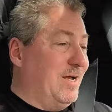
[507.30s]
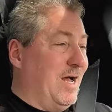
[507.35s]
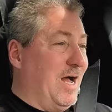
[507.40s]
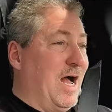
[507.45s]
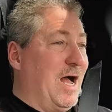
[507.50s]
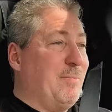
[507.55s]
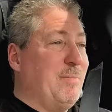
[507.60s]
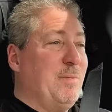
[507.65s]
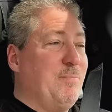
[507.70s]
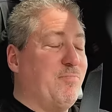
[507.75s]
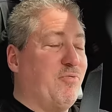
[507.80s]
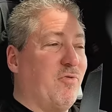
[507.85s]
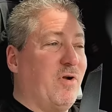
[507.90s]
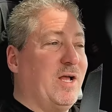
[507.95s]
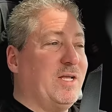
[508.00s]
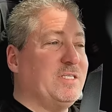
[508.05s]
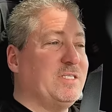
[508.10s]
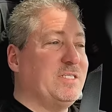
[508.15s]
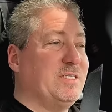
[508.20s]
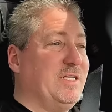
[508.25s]
I'm
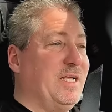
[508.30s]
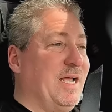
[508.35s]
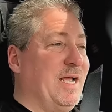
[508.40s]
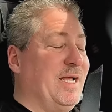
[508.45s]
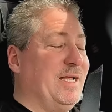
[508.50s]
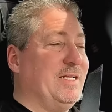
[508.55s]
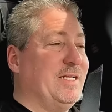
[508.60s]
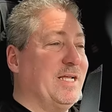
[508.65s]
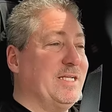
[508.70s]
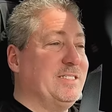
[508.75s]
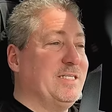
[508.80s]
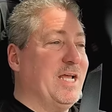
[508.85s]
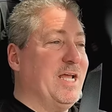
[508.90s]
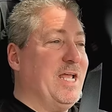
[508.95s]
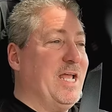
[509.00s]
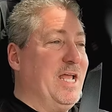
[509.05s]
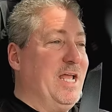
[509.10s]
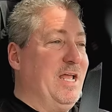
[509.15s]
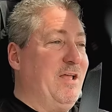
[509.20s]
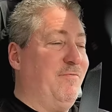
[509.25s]
impressed, and I tell
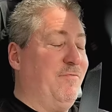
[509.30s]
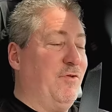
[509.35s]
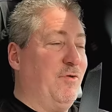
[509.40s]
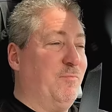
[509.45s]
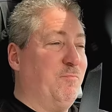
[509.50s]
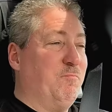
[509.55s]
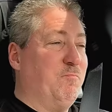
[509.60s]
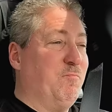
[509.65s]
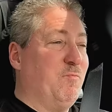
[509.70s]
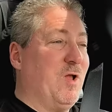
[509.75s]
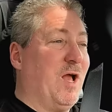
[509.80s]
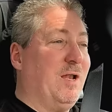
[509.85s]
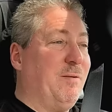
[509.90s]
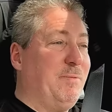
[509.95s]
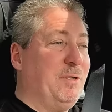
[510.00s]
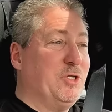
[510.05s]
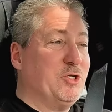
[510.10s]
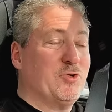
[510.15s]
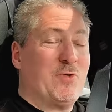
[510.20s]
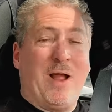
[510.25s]
you, if you're got to
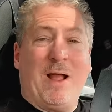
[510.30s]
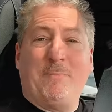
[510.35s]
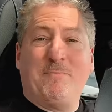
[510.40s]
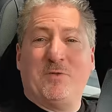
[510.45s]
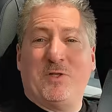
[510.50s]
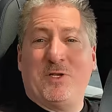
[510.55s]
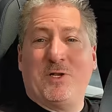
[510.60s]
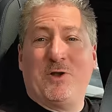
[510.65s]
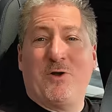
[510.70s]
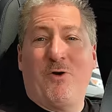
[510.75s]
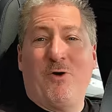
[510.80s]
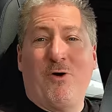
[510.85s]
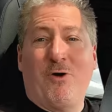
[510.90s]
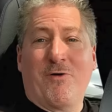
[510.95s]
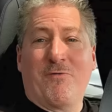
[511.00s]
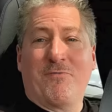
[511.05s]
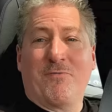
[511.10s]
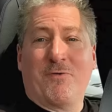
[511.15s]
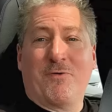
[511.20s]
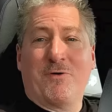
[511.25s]
be trapped in a
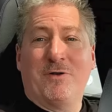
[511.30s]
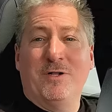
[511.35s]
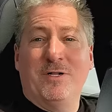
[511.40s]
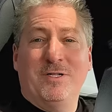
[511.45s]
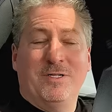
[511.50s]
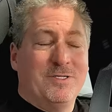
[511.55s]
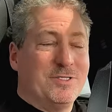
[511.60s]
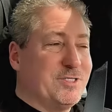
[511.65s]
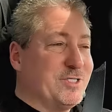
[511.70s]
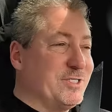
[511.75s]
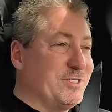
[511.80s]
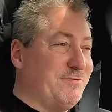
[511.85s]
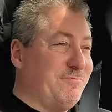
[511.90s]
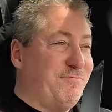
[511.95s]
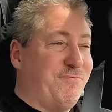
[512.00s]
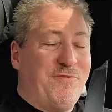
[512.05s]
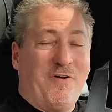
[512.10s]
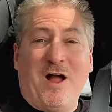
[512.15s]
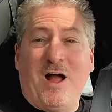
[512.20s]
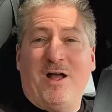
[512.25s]
car for
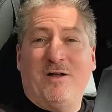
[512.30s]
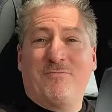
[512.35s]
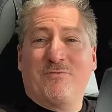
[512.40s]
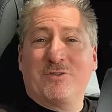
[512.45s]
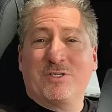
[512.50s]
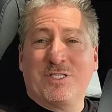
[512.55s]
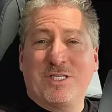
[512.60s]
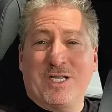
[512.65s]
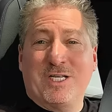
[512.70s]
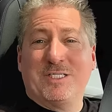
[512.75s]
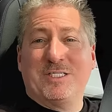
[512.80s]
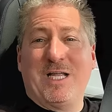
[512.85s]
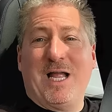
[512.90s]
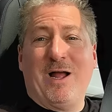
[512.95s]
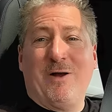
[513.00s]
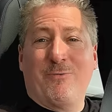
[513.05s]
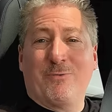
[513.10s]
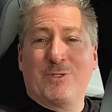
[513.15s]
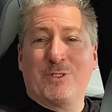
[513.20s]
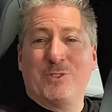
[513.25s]
five or six
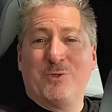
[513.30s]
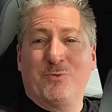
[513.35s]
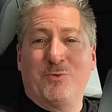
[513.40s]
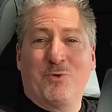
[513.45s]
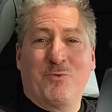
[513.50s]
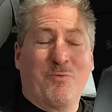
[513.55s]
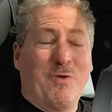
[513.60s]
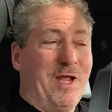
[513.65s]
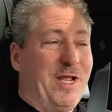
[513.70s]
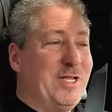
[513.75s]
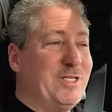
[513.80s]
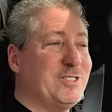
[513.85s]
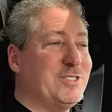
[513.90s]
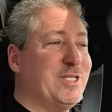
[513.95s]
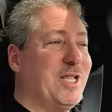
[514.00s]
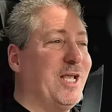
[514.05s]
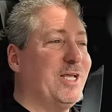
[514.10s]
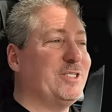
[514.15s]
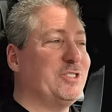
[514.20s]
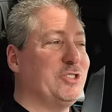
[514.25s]
hours doing a range
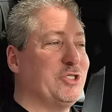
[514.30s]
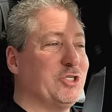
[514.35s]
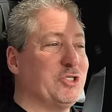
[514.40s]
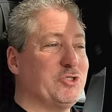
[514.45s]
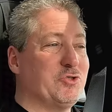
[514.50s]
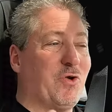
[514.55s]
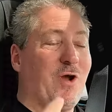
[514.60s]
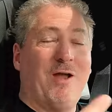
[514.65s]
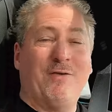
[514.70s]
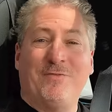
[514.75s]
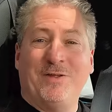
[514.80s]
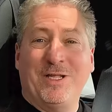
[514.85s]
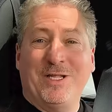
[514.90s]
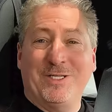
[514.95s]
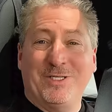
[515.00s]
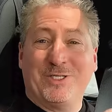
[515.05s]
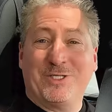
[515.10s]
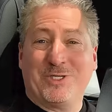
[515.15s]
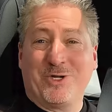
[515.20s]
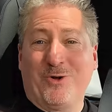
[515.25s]
test, just driving
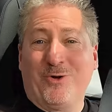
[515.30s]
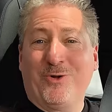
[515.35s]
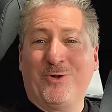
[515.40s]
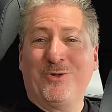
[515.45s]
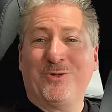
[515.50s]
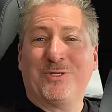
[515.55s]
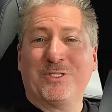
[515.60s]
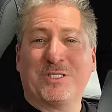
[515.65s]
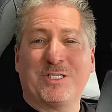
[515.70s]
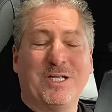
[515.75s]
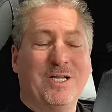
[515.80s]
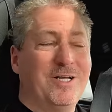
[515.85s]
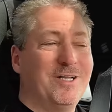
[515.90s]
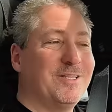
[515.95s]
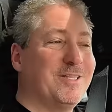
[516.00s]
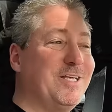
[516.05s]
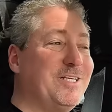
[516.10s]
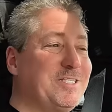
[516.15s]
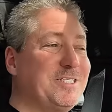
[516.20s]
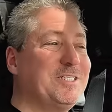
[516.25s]
in circles,
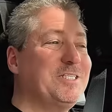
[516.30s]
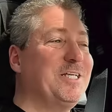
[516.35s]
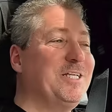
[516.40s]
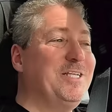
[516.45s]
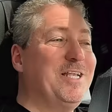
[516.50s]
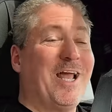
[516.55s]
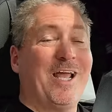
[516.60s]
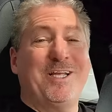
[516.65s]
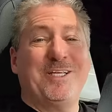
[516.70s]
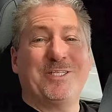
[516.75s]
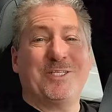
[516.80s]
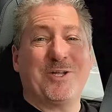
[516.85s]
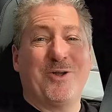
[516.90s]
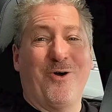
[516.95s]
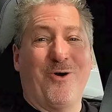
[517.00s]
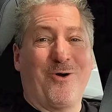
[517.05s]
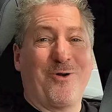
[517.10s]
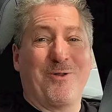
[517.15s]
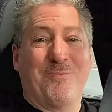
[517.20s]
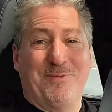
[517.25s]
this is a nice
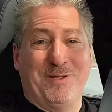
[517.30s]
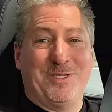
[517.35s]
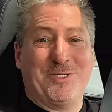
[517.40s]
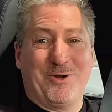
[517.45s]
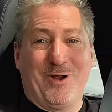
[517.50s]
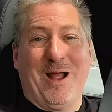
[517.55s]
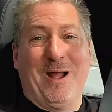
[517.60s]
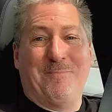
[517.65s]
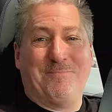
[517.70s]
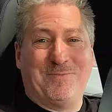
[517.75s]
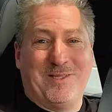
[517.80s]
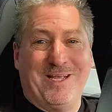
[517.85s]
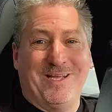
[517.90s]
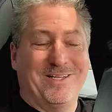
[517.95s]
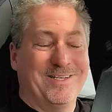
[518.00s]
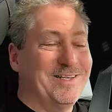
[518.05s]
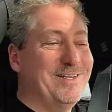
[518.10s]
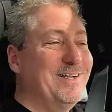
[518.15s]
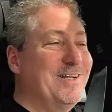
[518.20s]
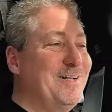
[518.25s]
car to be trapped
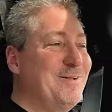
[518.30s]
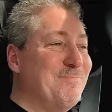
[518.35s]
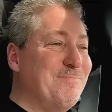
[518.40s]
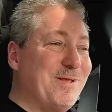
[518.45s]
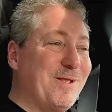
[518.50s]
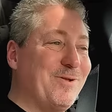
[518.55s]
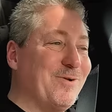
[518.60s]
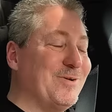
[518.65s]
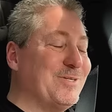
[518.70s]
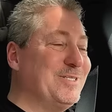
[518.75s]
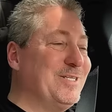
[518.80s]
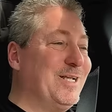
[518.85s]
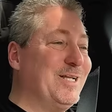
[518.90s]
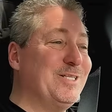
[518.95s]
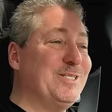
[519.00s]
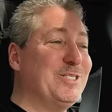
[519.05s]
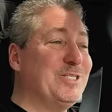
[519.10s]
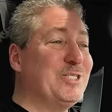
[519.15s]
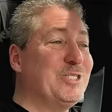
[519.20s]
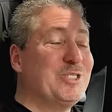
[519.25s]
in because
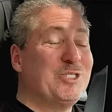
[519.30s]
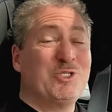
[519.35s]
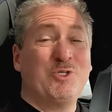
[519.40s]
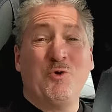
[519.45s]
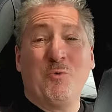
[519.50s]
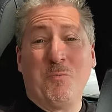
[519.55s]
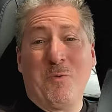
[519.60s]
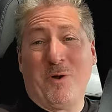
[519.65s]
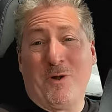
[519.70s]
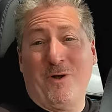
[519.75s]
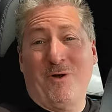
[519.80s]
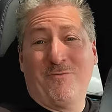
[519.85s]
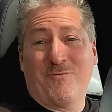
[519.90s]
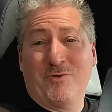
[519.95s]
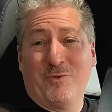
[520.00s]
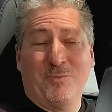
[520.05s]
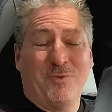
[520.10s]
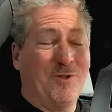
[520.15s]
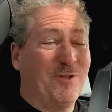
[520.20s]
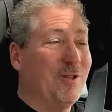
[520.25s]
it's super
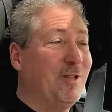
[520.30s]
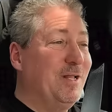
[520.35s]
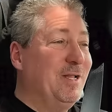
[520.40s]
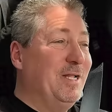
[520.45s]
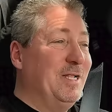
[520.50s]
comfortable.